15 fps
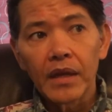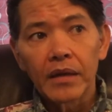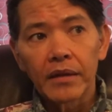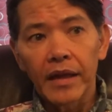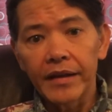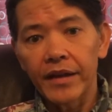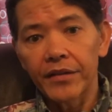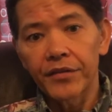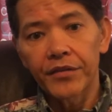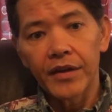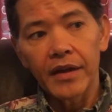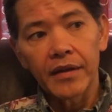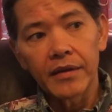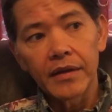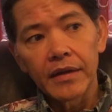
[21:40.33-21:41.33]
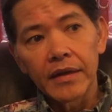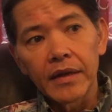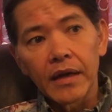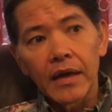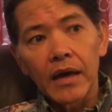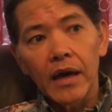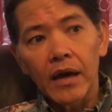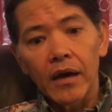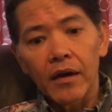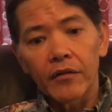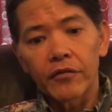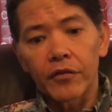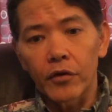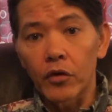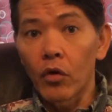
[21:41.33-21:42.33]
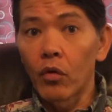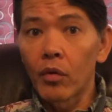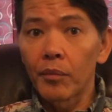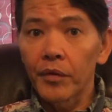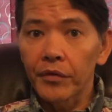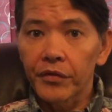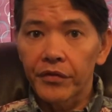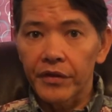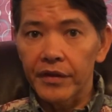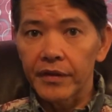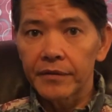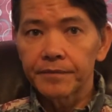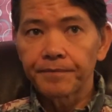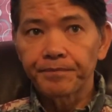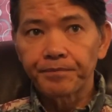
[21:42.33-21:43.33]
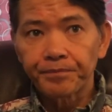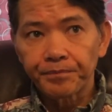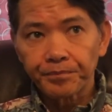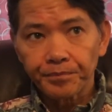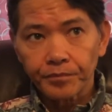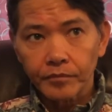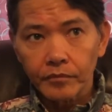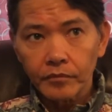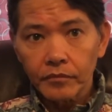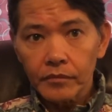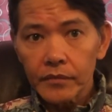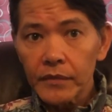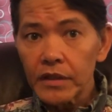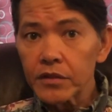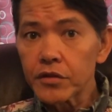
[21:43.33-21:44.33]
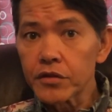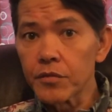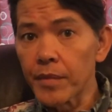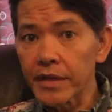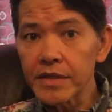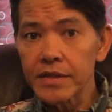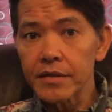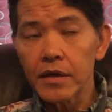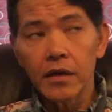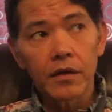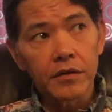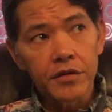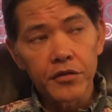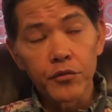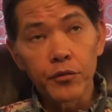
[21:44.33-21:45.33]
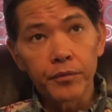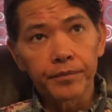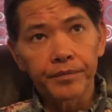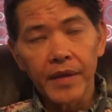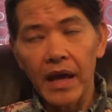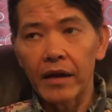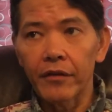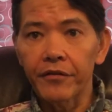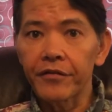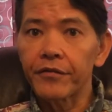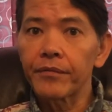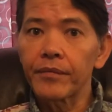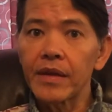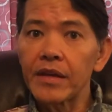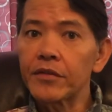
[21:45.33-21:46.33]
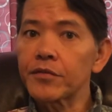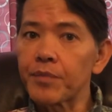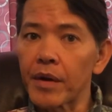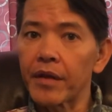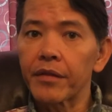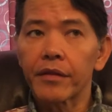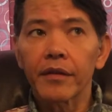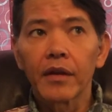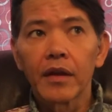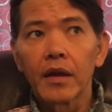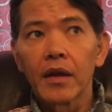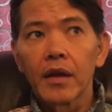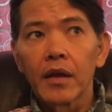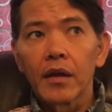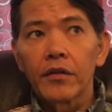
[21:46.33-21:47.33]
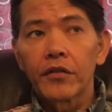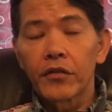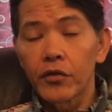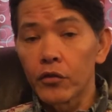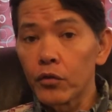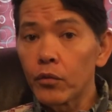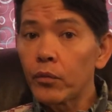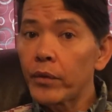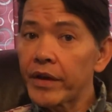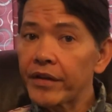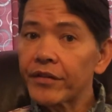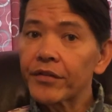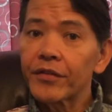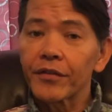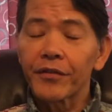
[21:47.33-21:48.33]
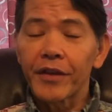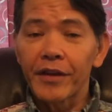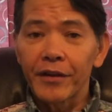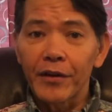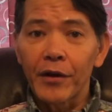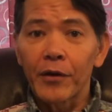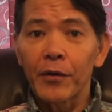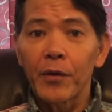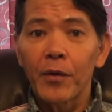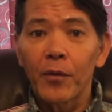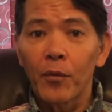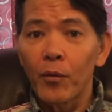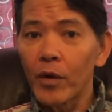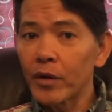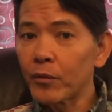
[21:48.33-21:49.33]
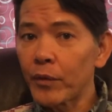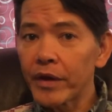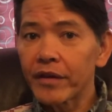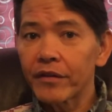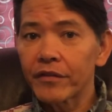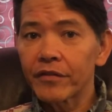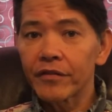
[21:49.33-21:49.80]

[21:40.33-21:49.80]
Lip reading: Like I said, for normalcy, 2 months, two out of each month, 2 weeks of keto, 1 week of